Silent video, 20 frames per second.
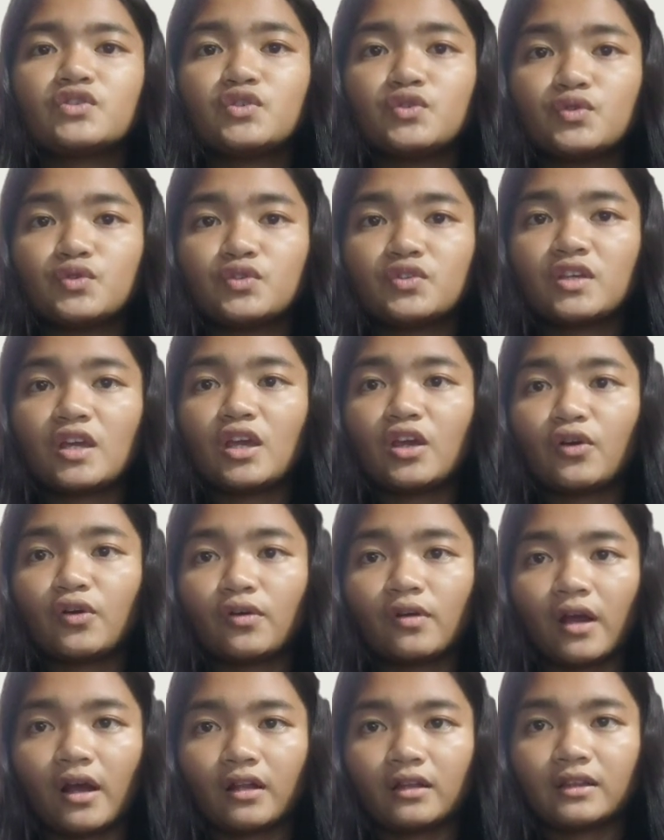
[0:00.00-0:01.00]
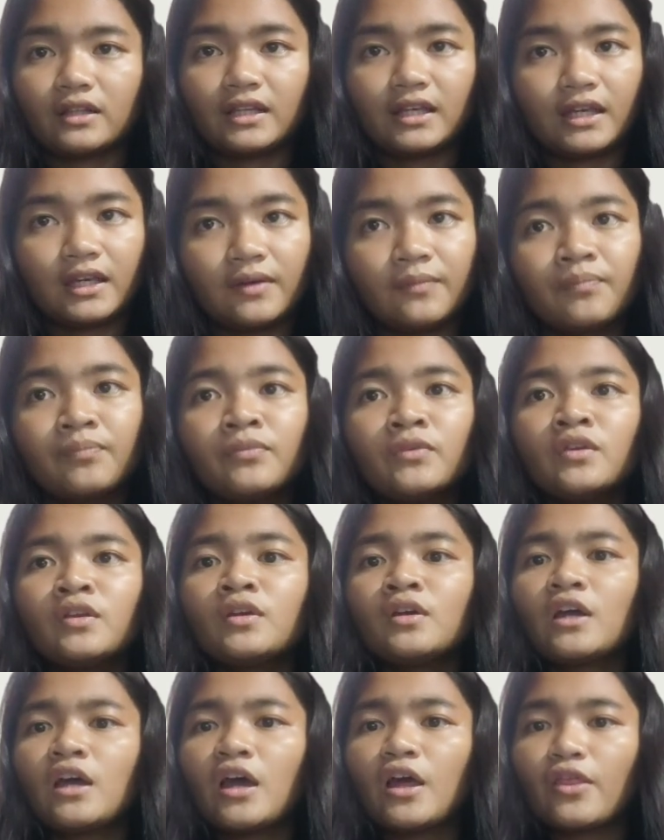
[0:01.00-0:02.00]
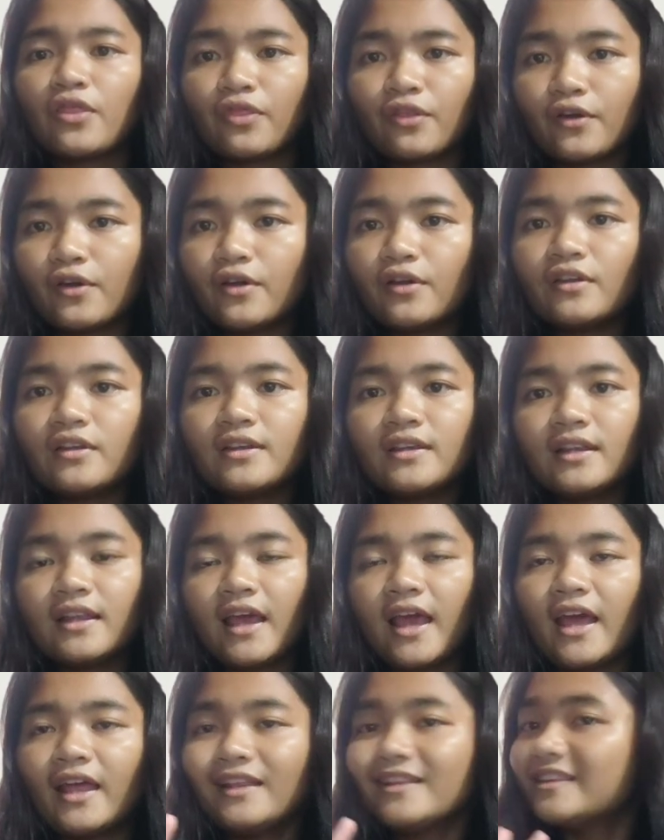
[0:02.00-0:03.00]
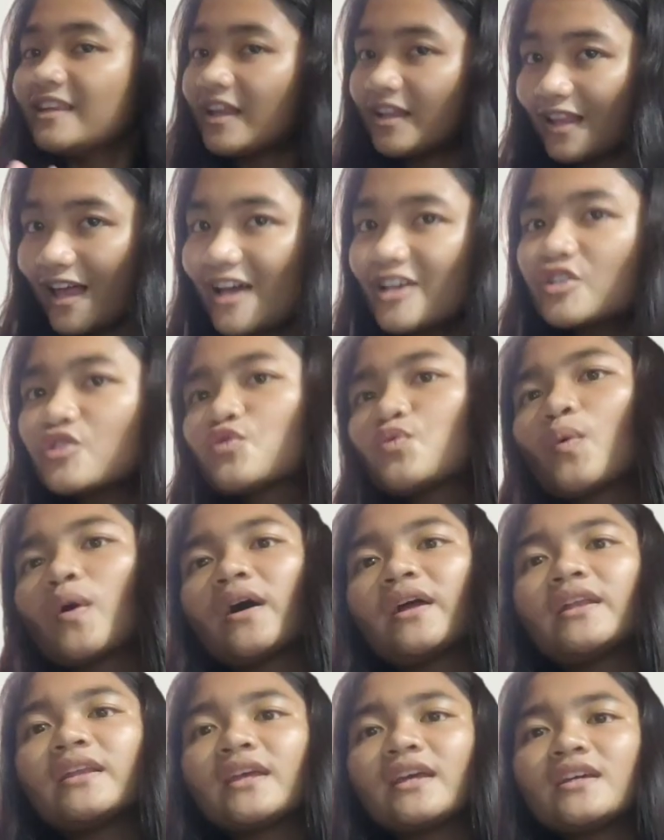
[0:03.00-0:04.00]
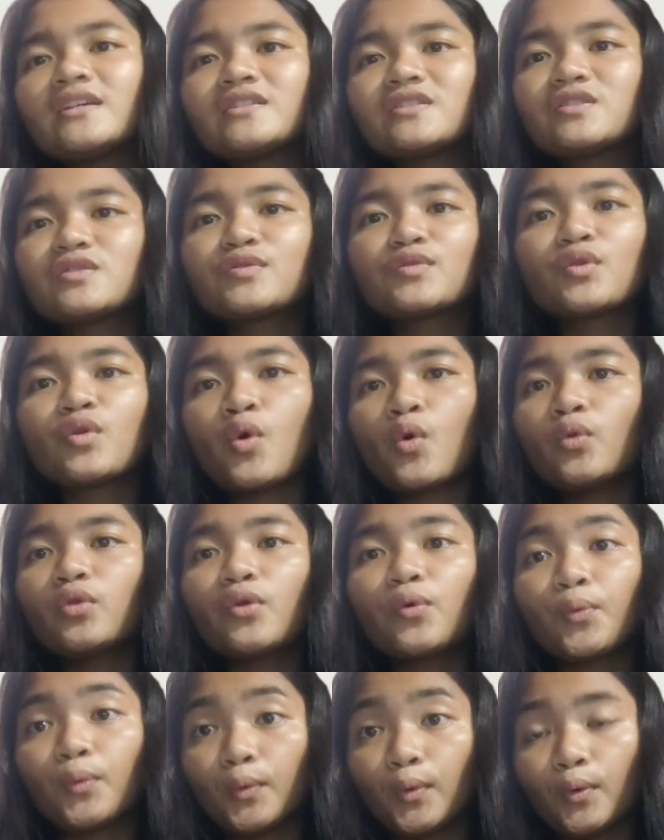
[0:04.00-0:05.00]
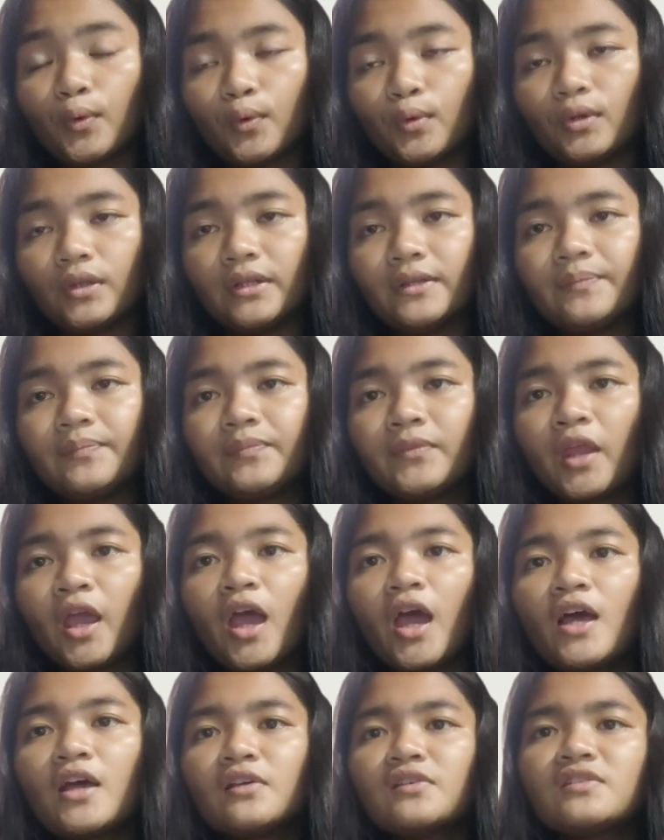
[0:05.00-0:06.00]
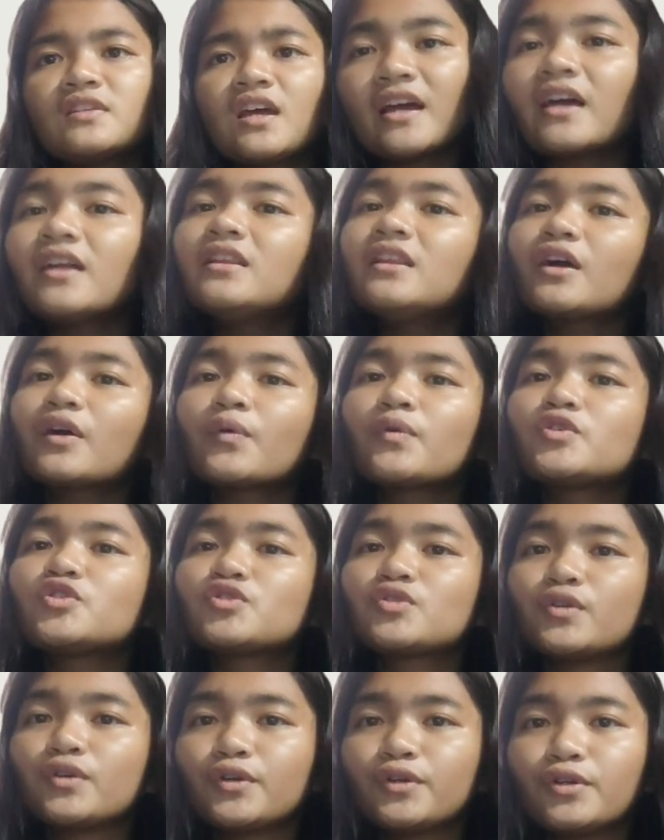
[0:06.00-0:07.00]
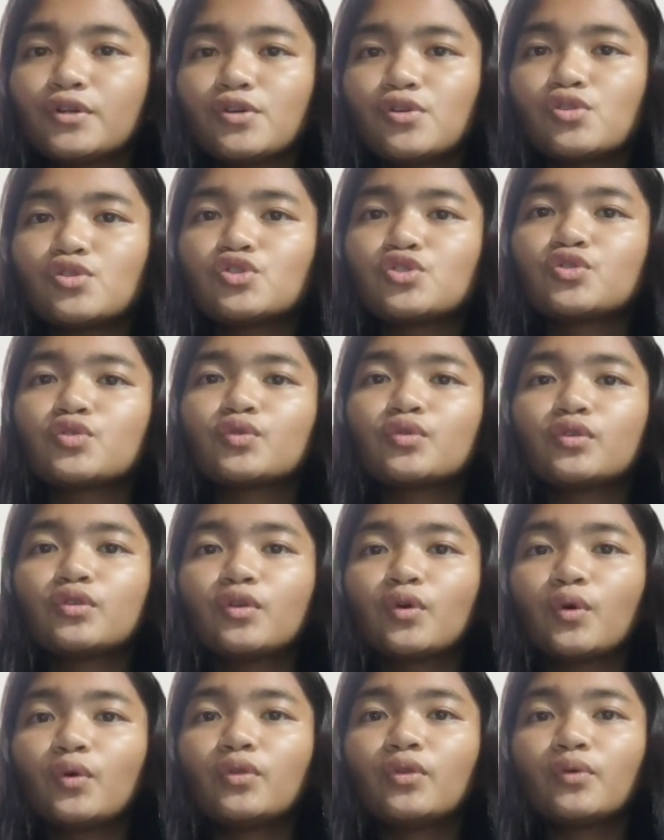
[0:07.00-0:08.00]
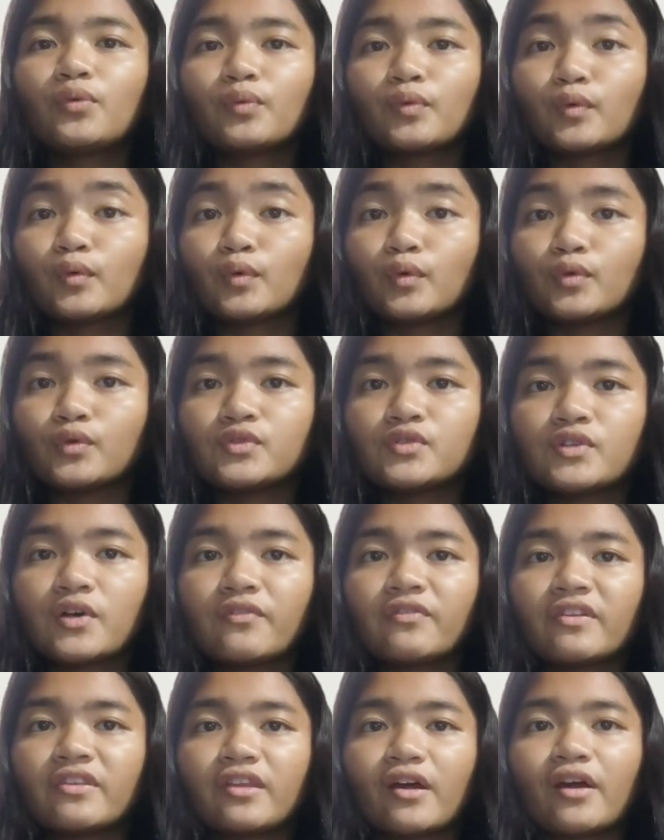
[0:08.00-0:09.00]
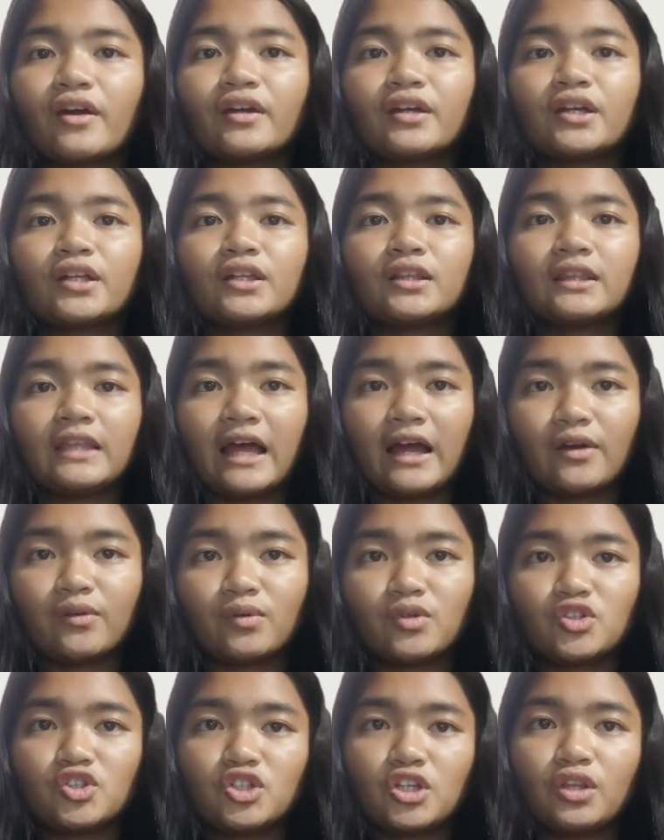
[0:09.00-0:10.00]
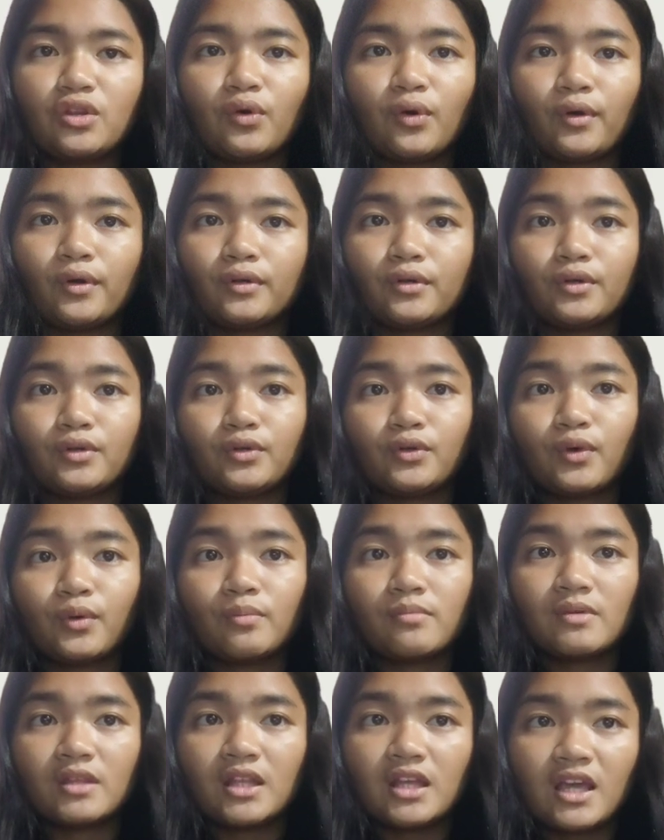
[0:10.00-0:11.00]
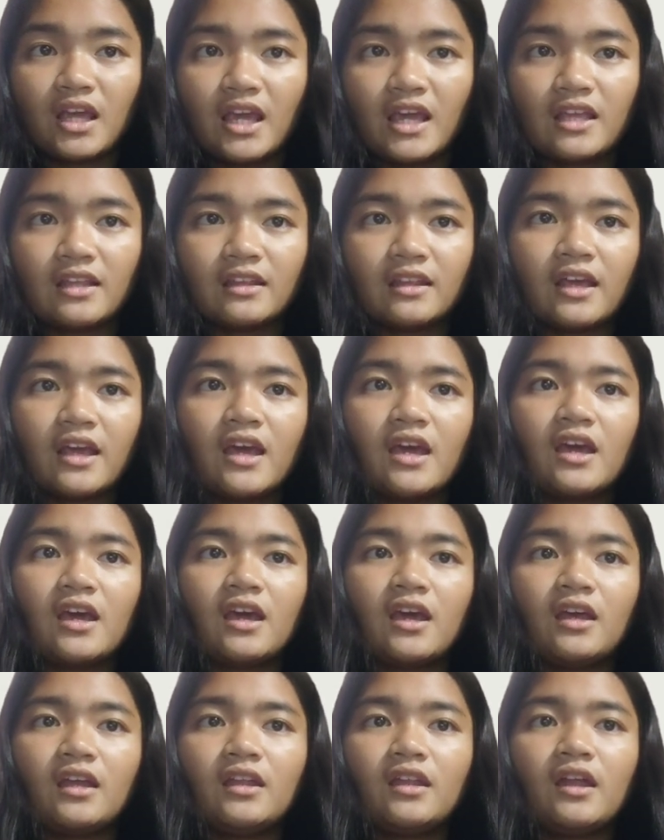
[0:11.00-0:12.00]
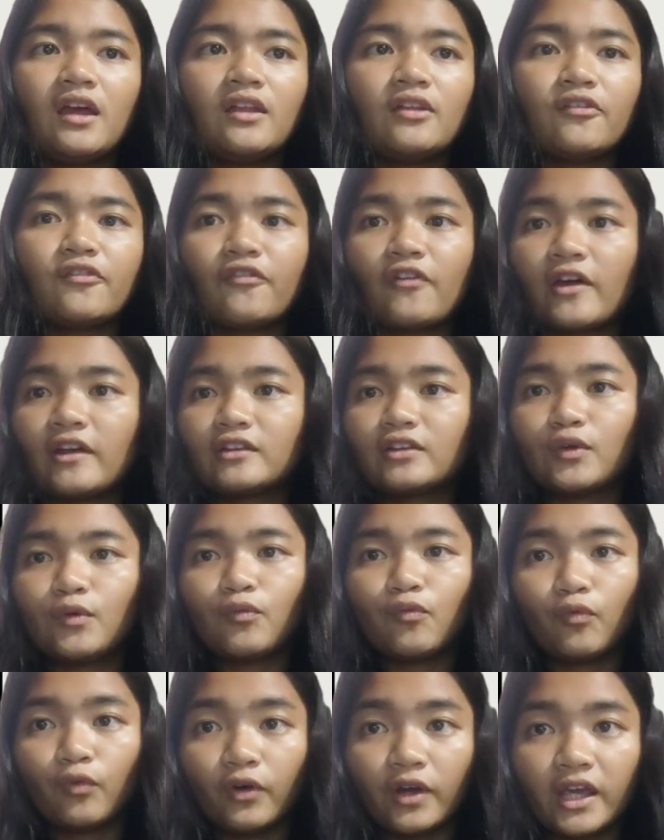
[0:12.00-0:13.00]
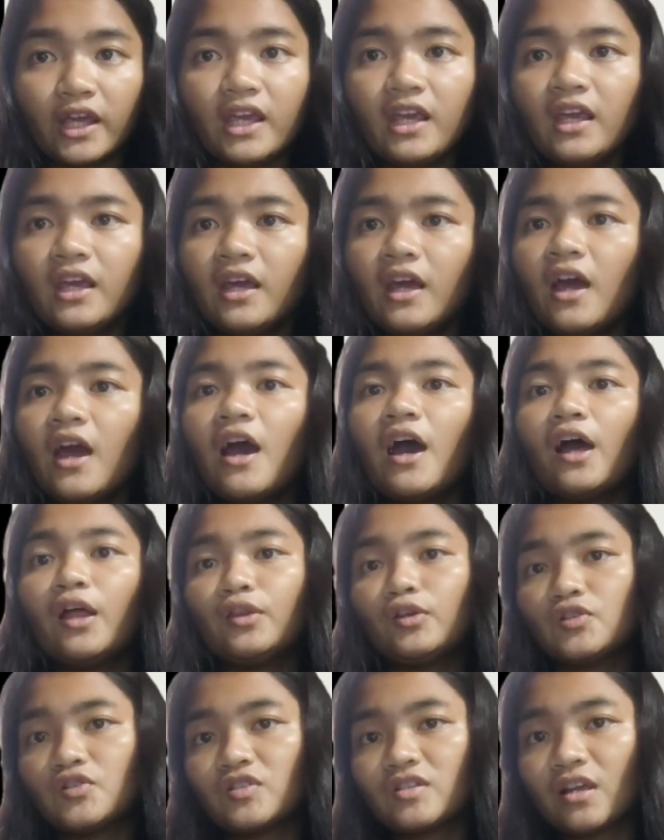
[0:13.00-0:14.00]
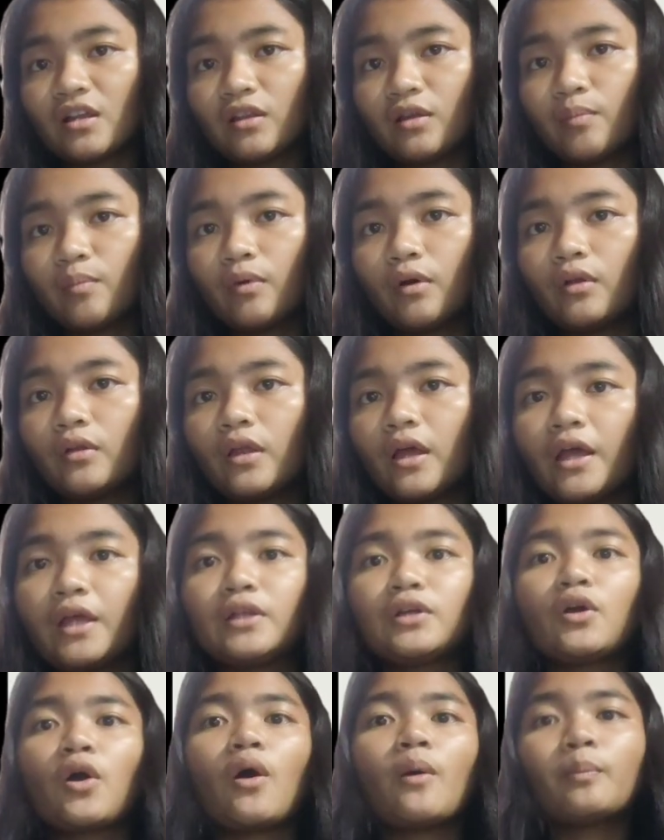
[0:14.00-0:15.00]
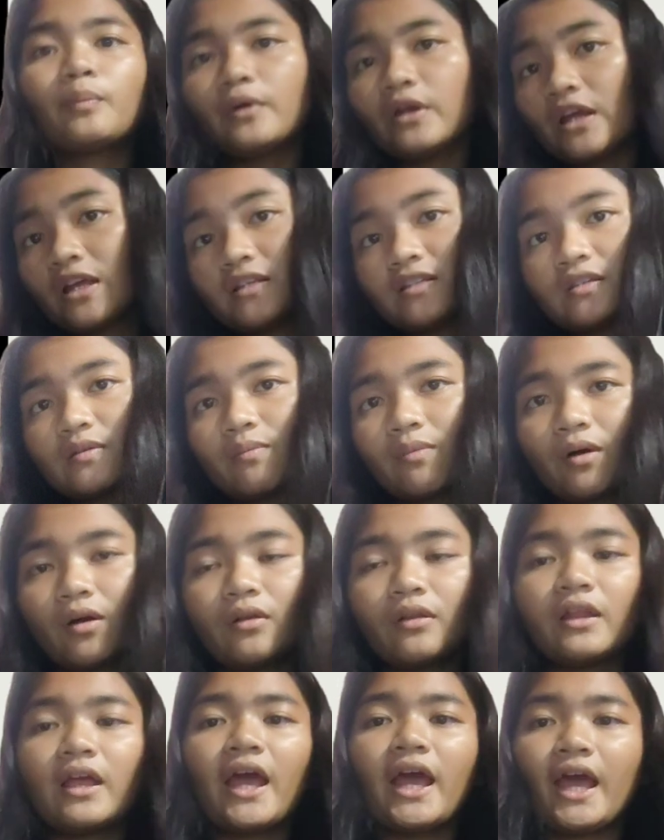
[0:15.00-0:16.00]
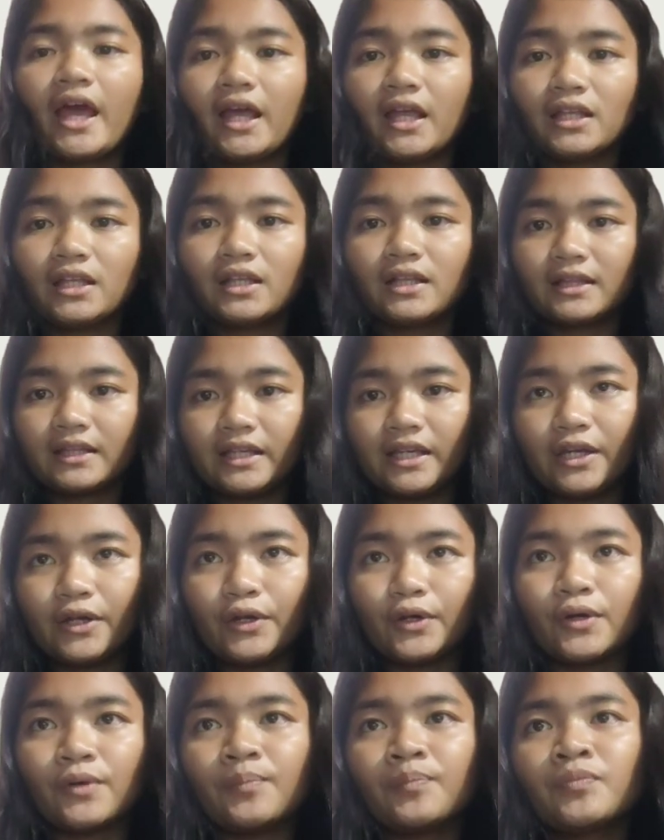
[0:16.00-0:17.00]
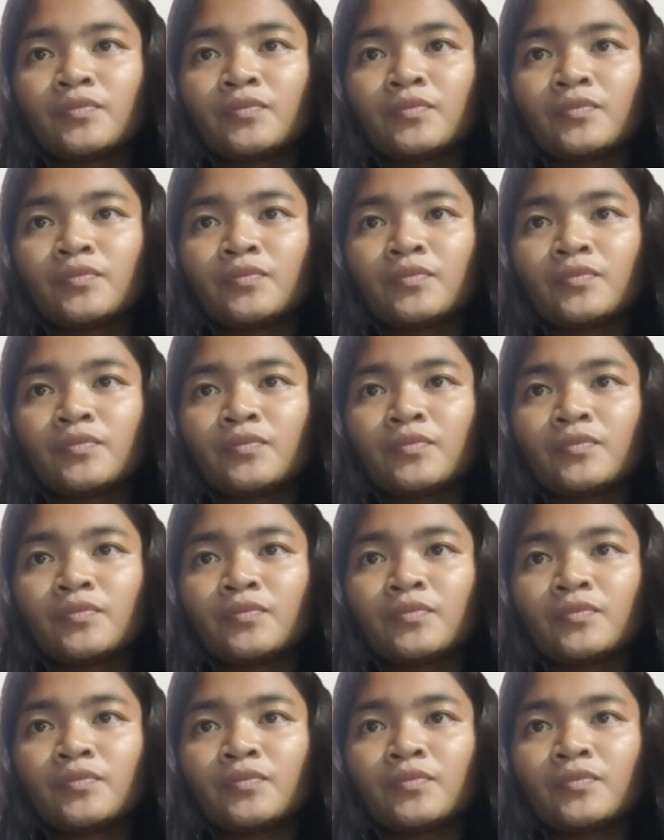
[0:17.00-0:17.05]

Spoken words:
use incorrectly. Third, and the last one, is to know the rule. Second language learners should know the rules of the target language in order to communicate in an effective way, understandable and comprehensible and clear.